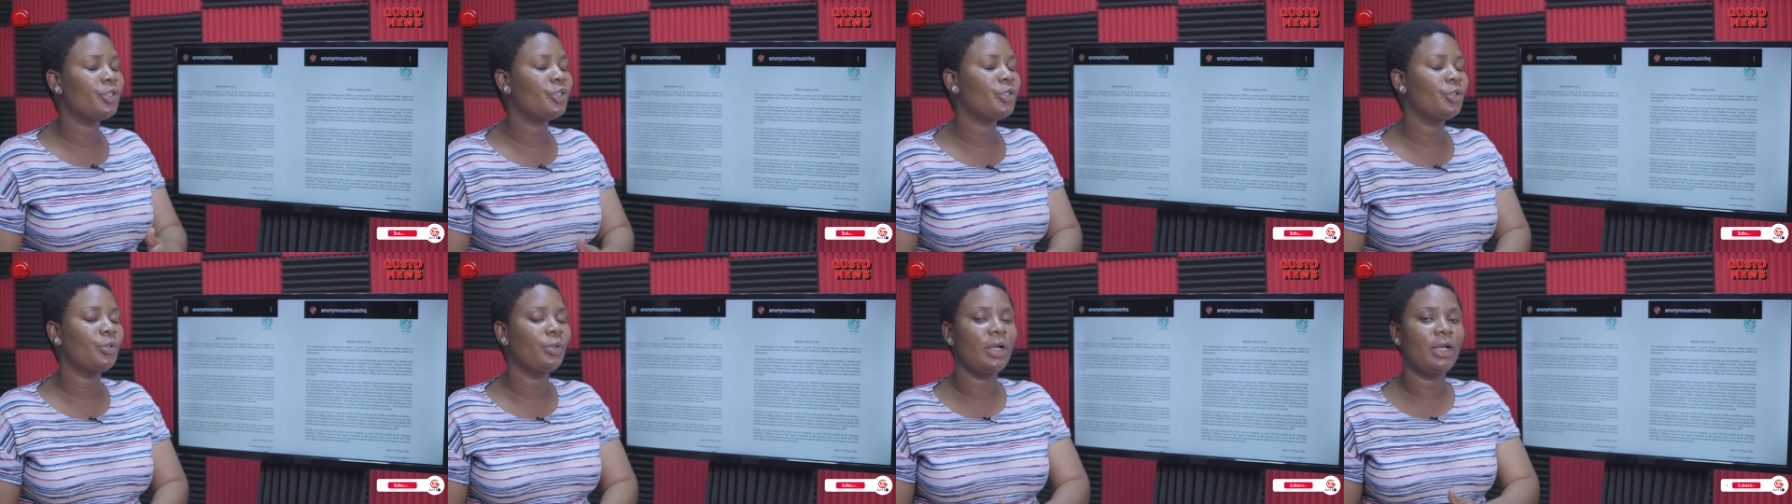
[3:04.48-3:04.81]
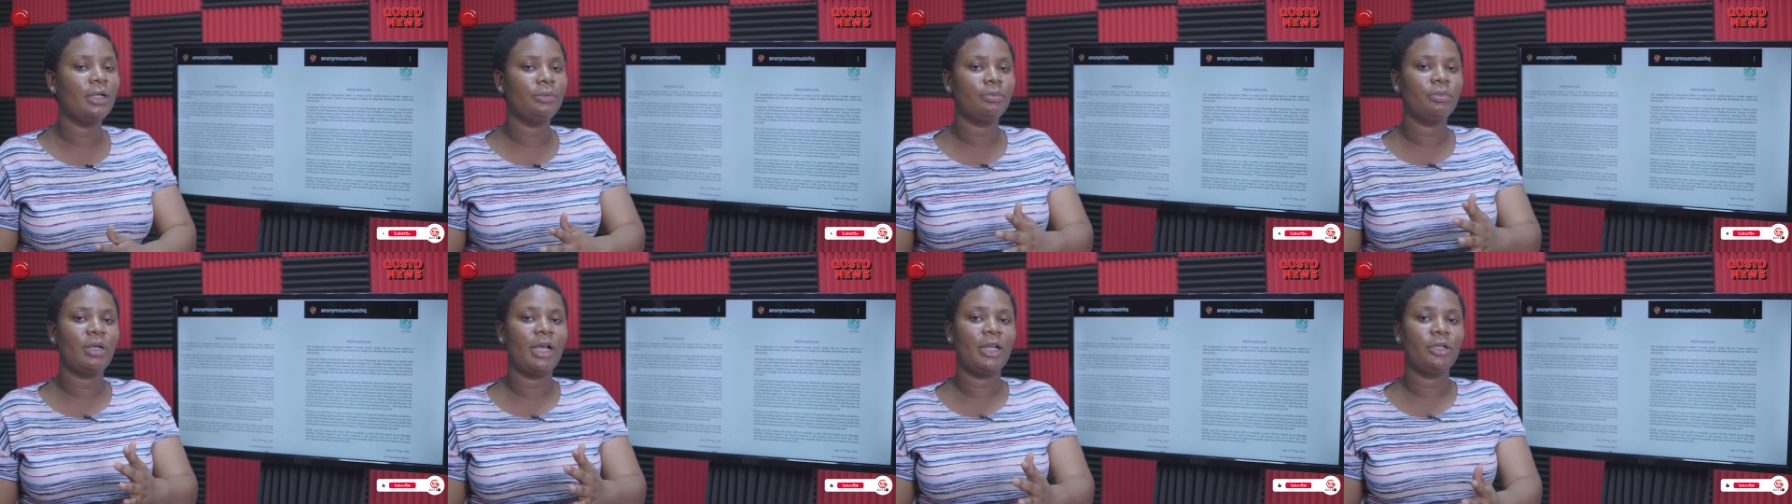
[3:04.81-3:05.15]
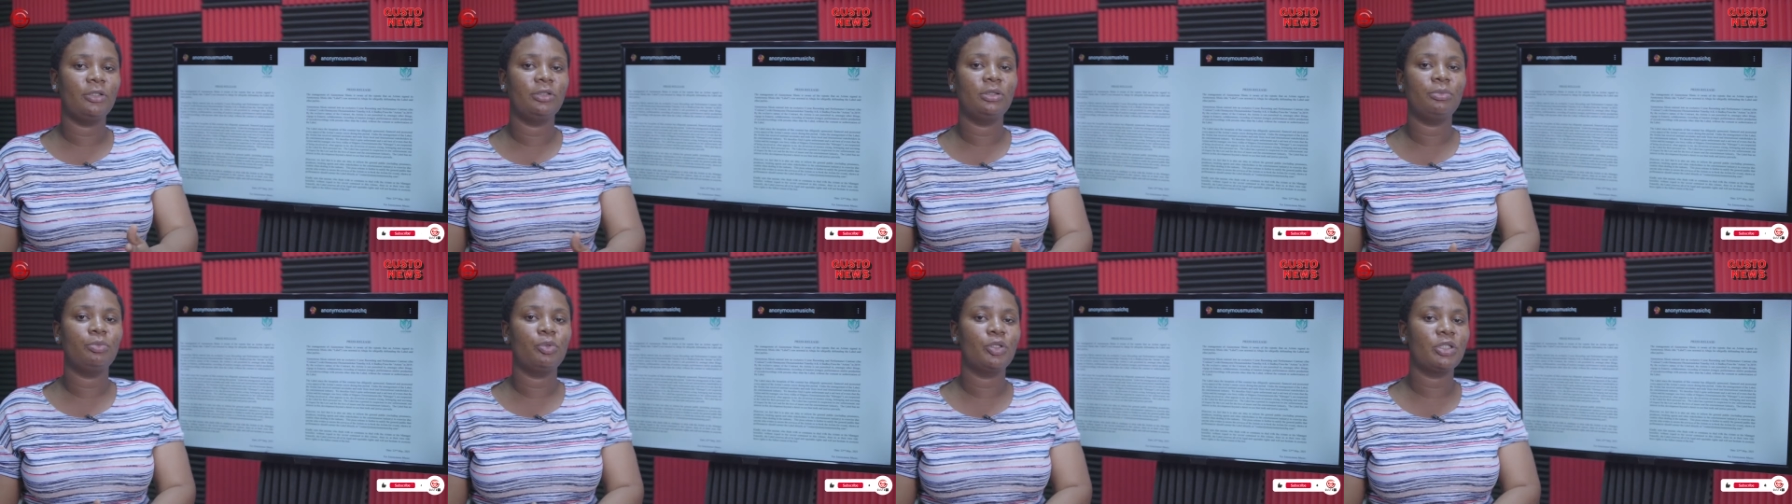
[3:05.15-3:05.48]
to um,
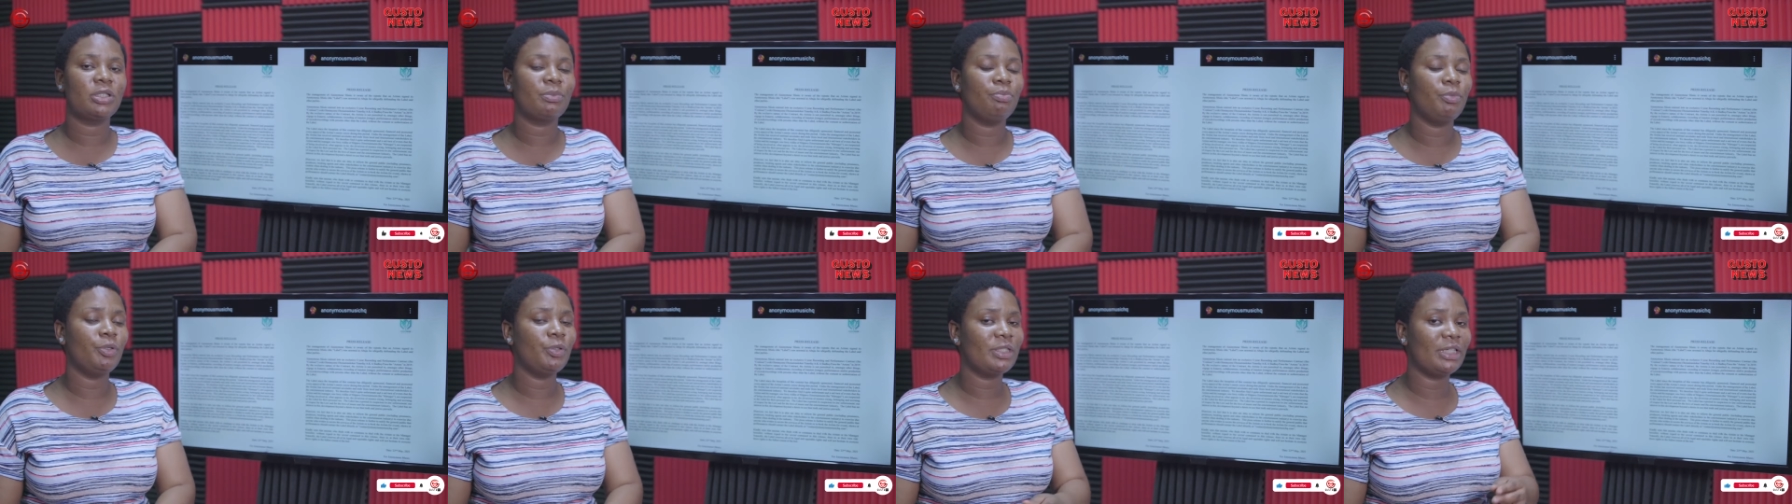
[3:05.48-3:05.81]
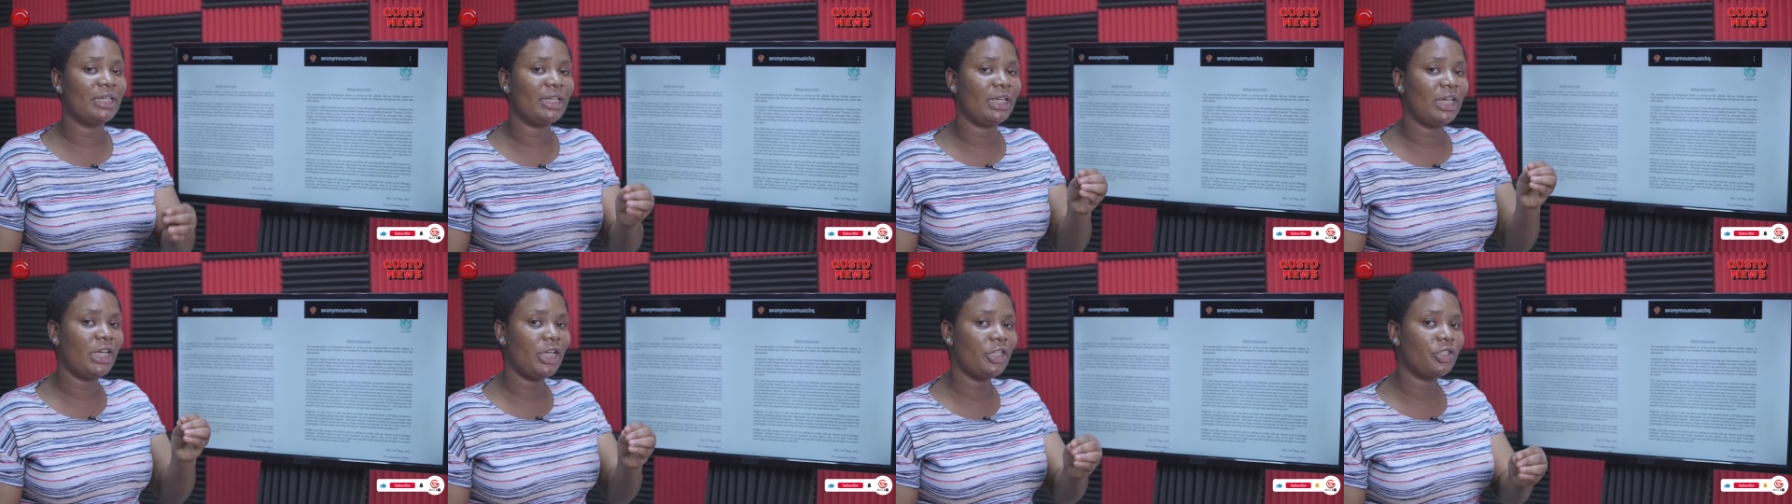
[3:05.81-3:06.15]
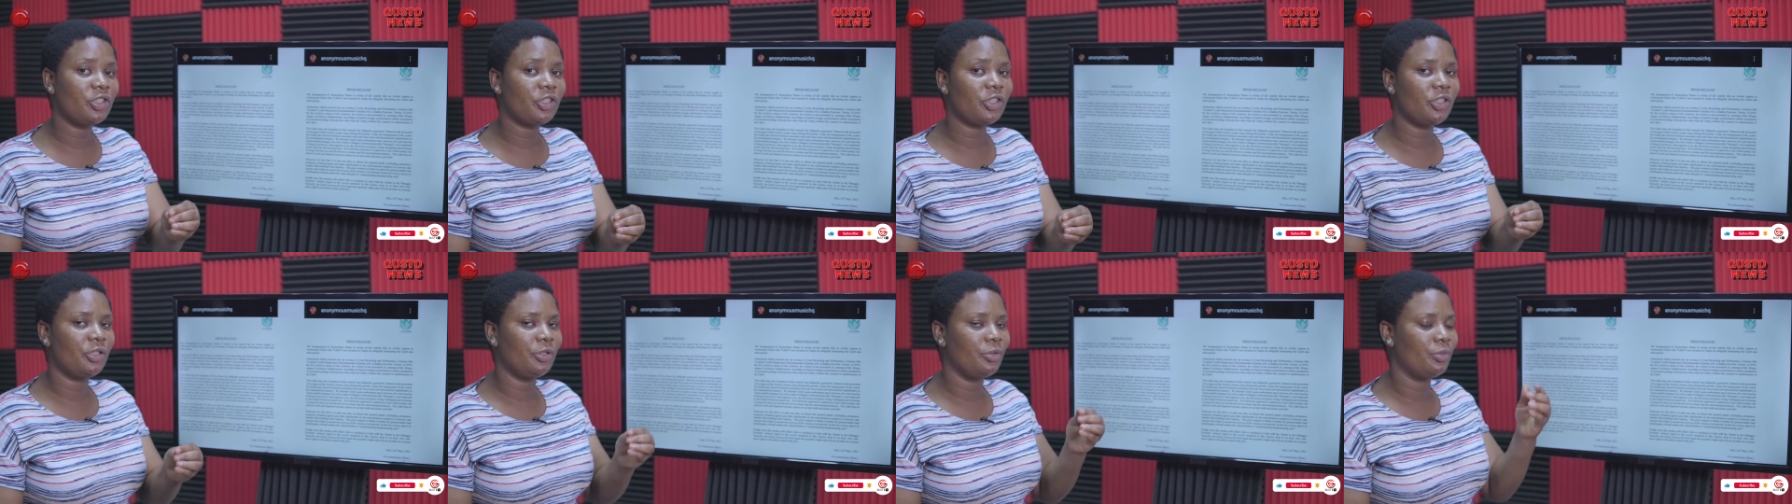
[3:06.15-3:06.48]
anonymous music
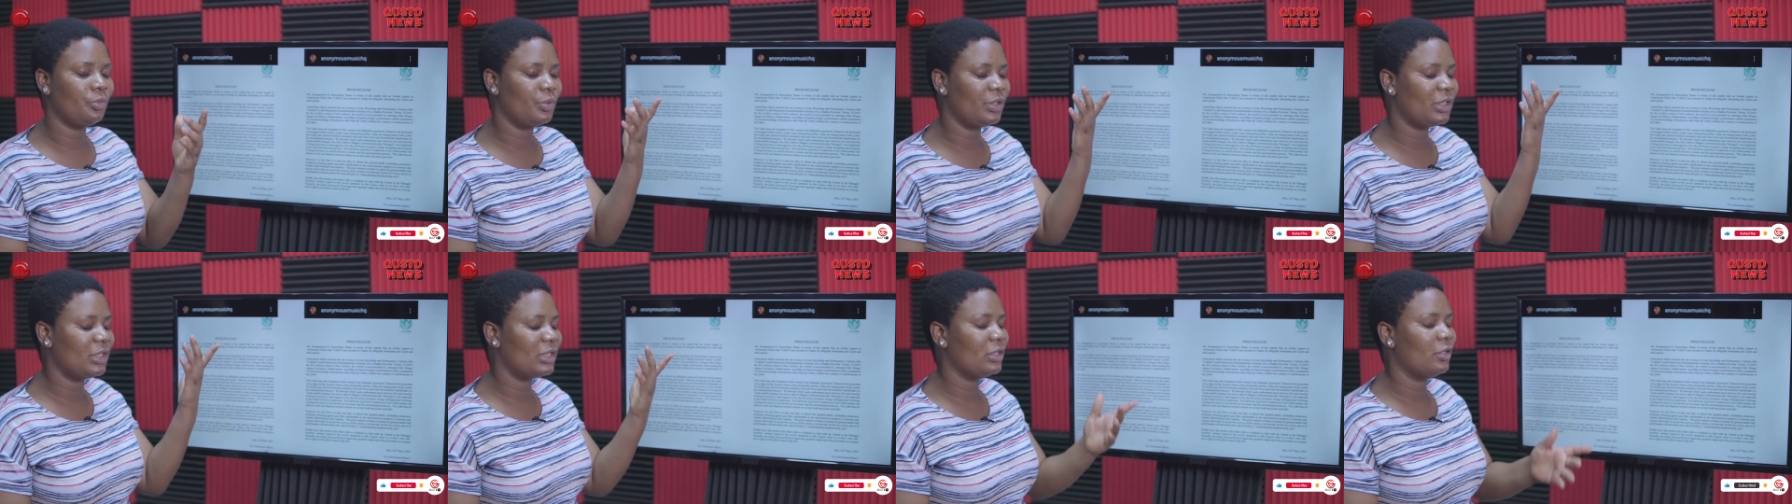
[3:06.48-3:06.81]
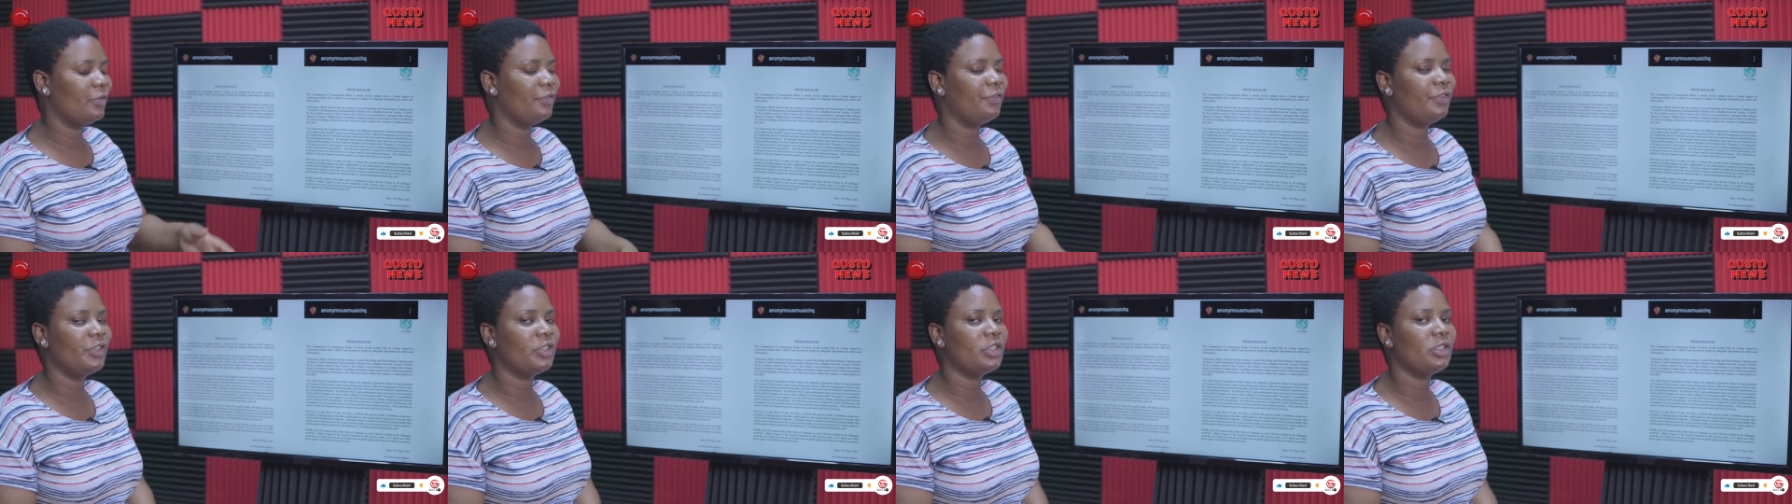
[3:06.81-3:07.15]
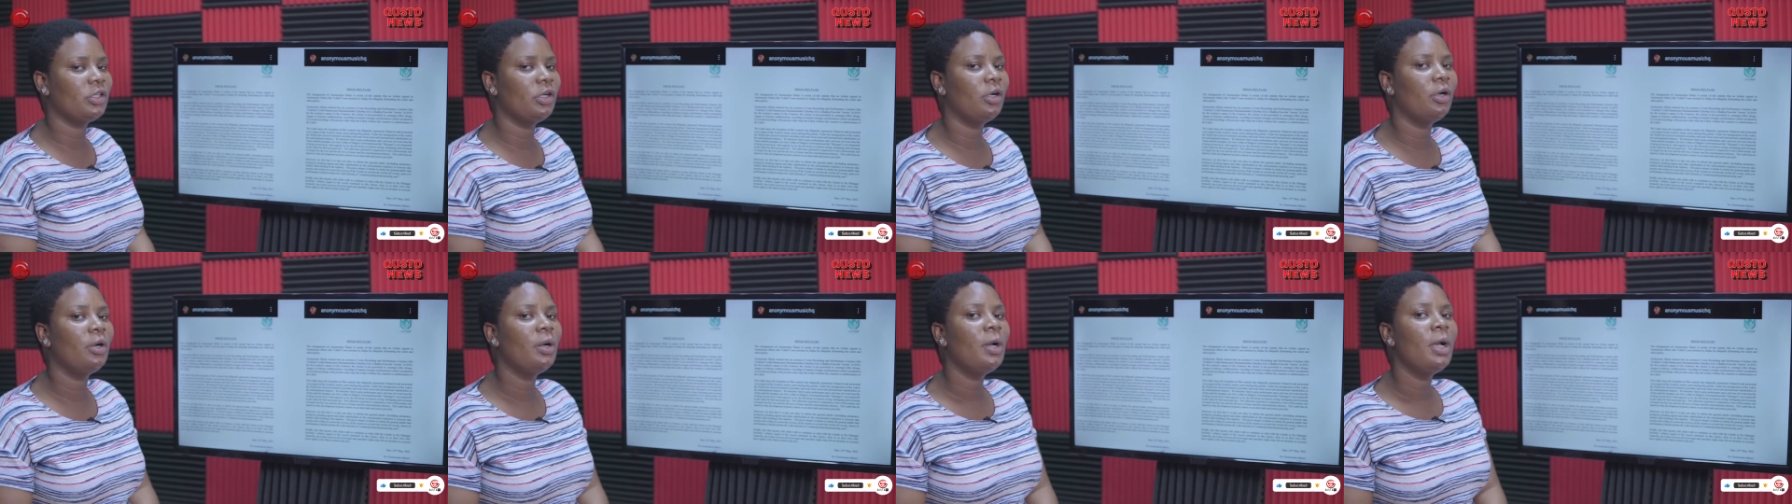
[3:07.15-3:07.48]
hq which is the
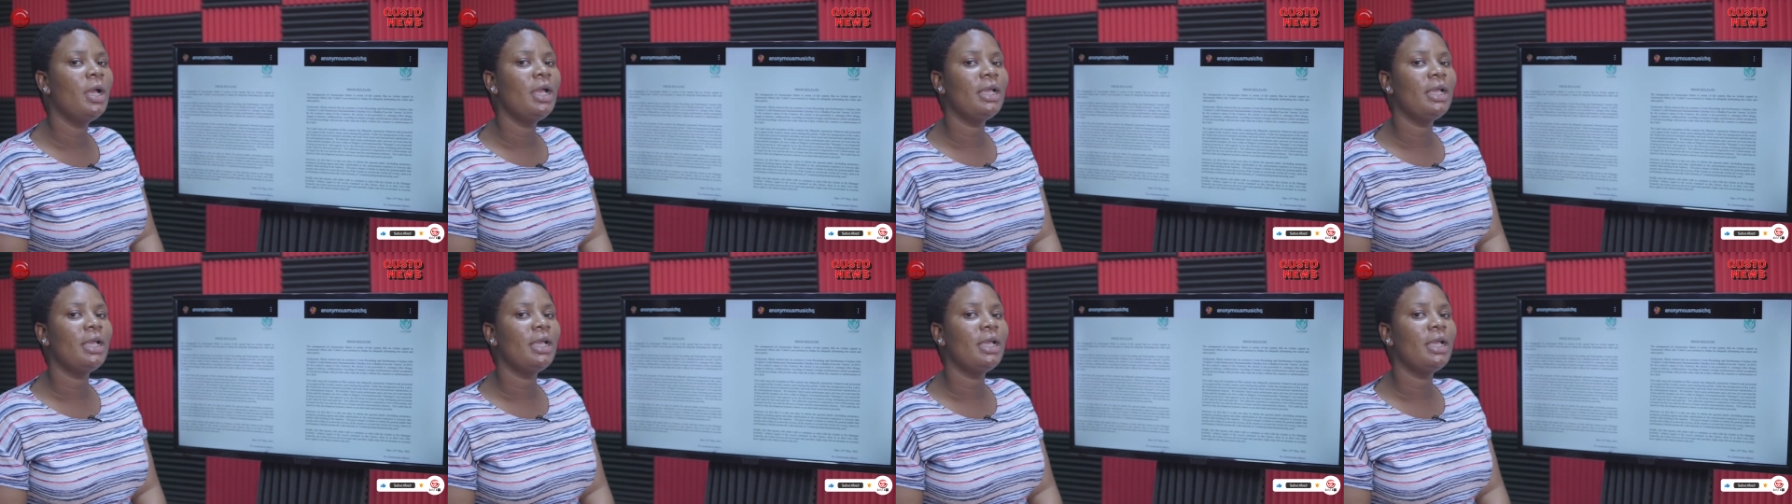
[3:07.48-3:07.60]
official